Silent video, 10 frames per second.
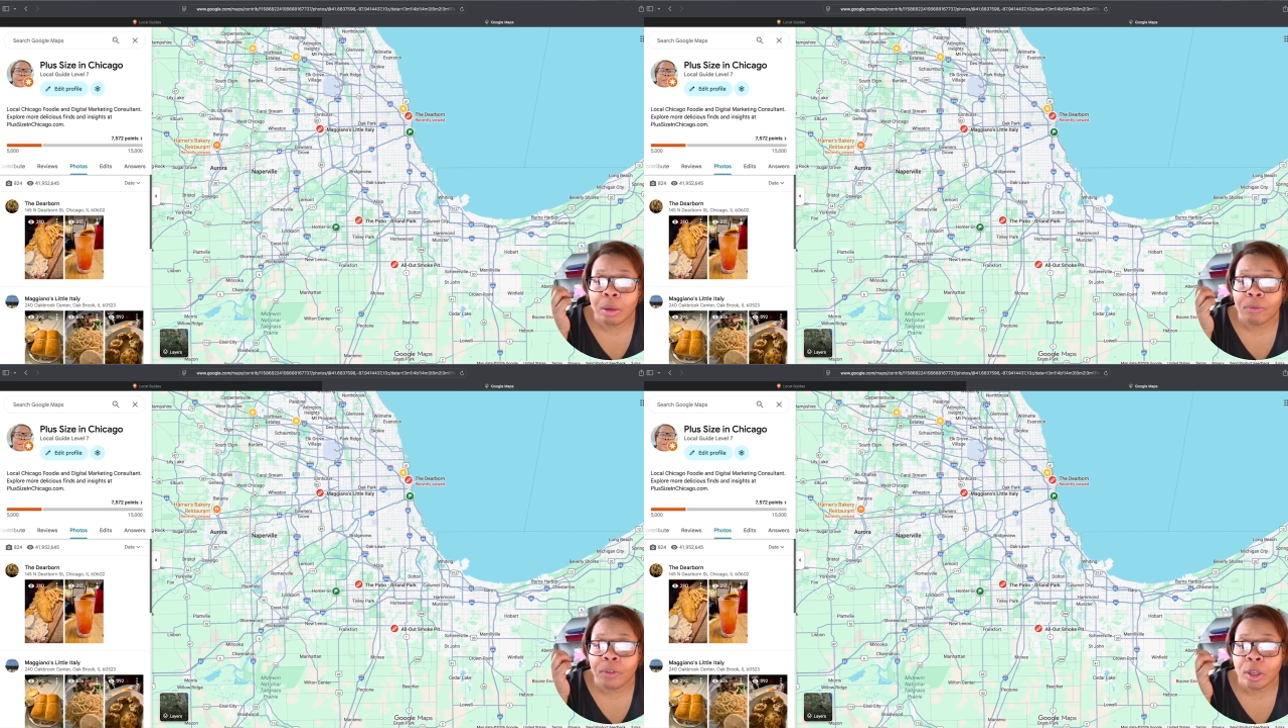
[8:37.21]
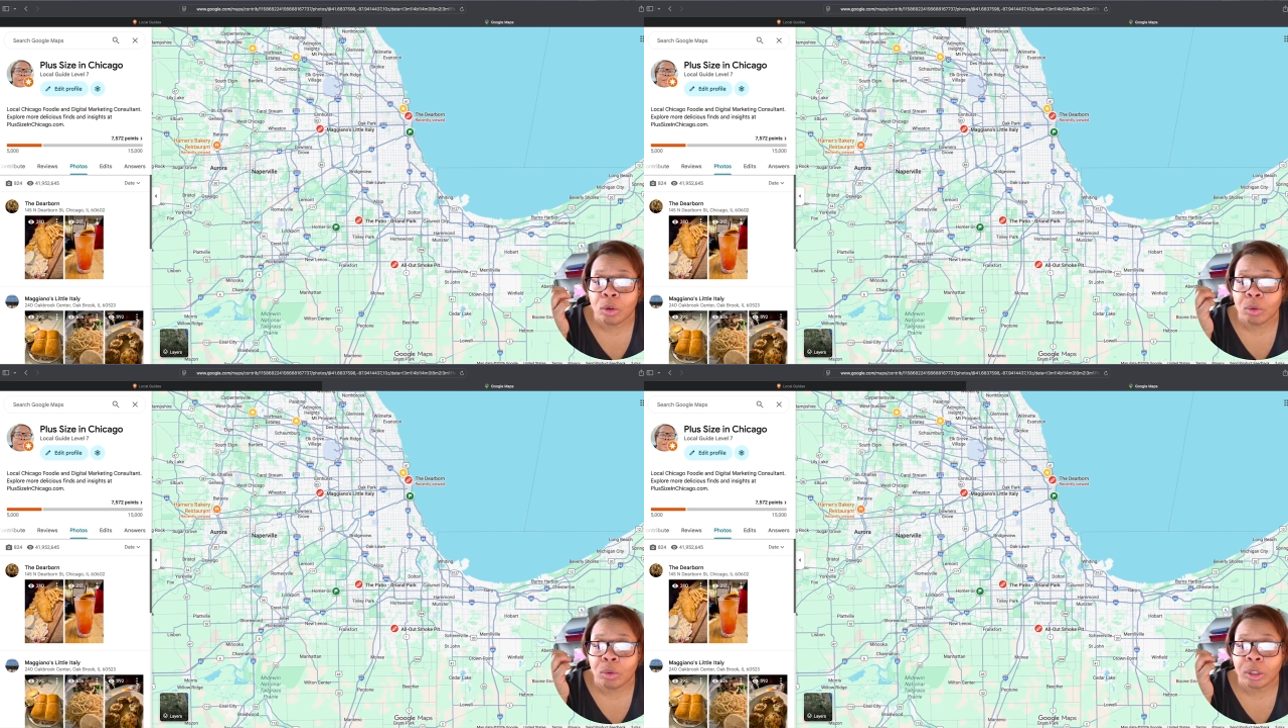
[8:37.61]

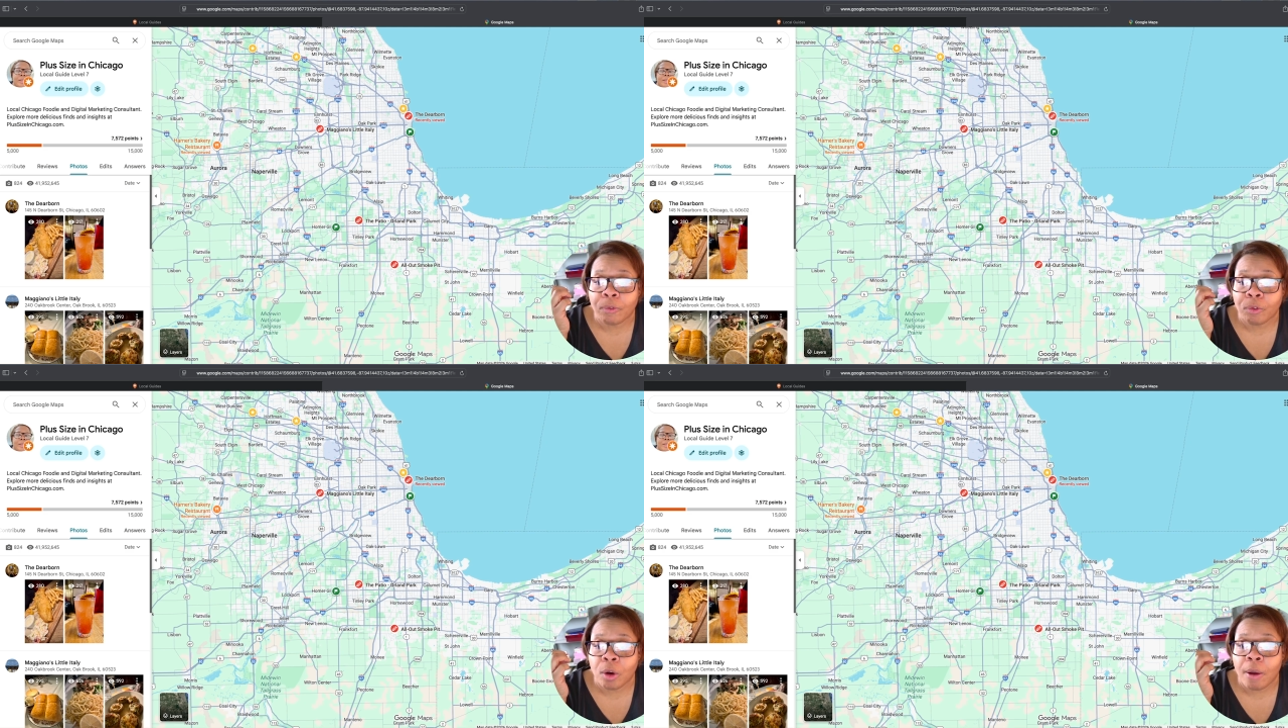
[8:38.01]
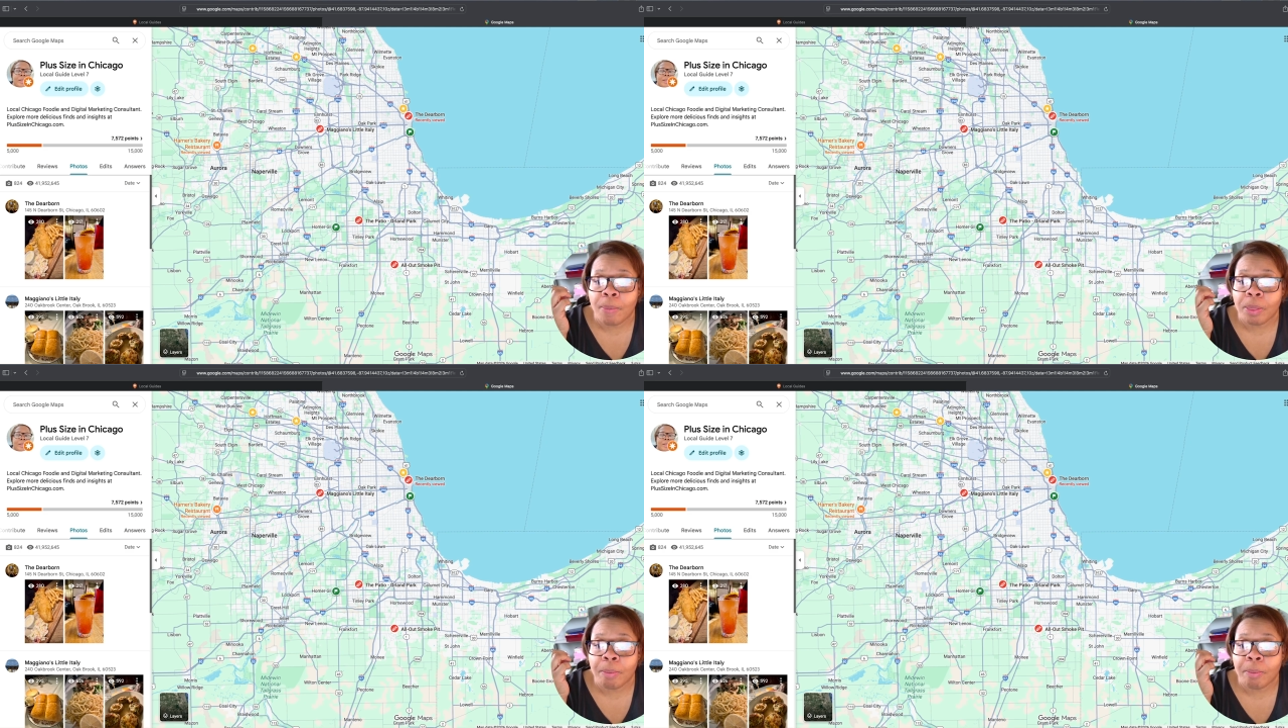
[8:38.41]
views
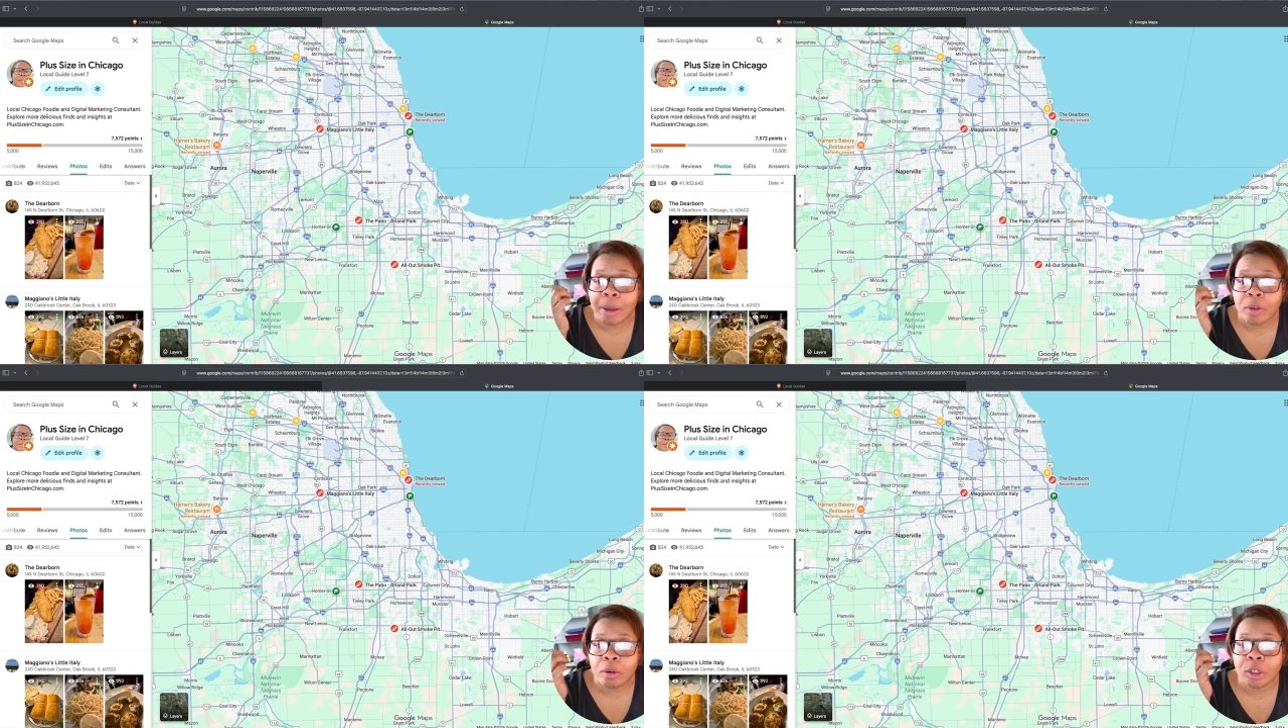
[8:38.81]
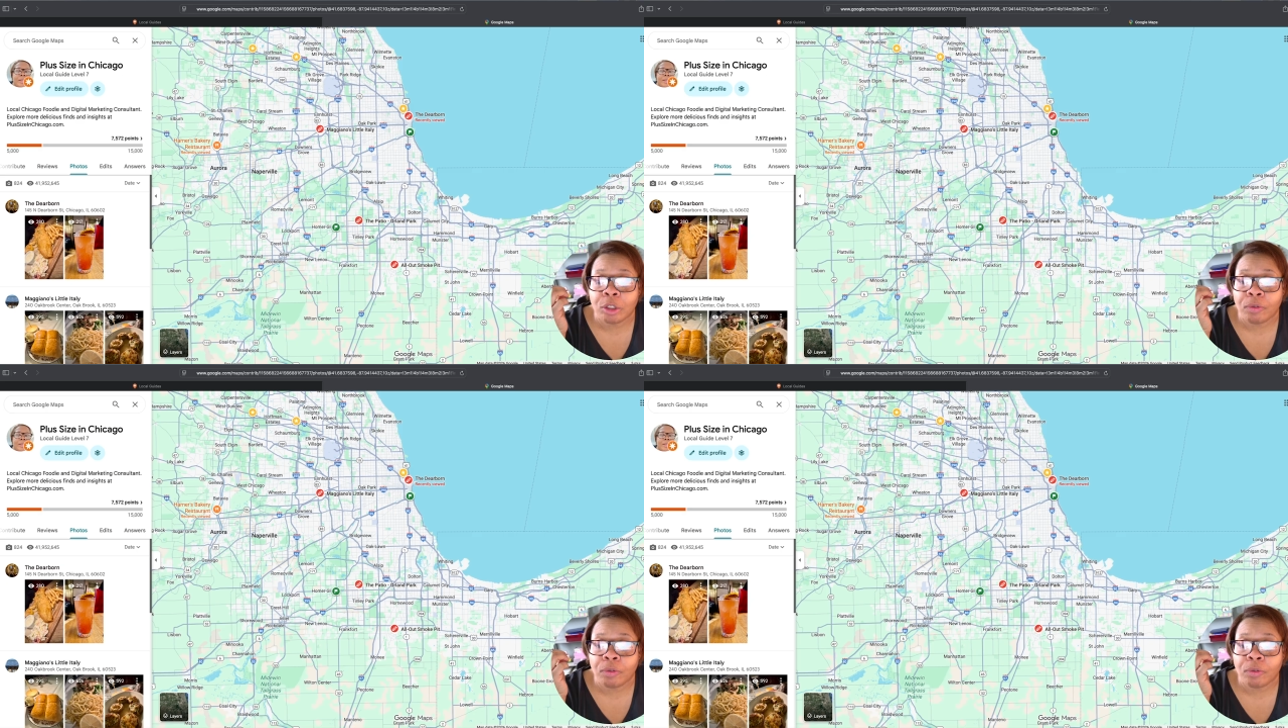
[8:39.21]
from my various